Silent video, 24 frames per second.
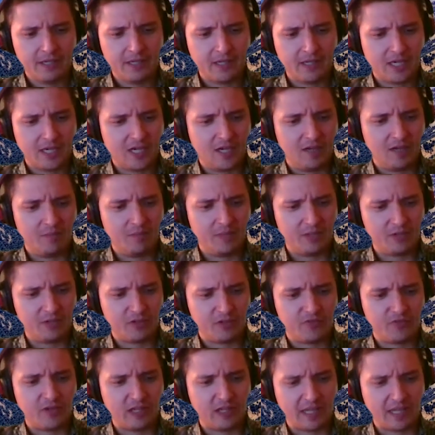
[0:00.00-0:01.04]
It
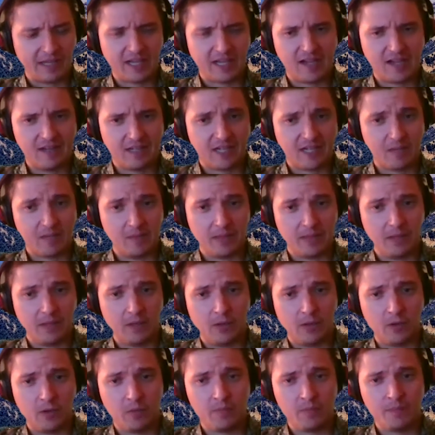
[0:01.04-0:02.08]
just felt like kind of coming
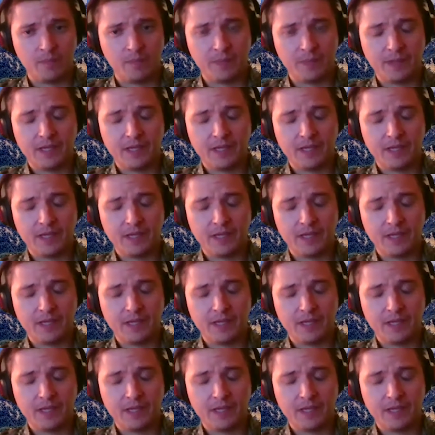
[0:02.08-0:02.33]
home.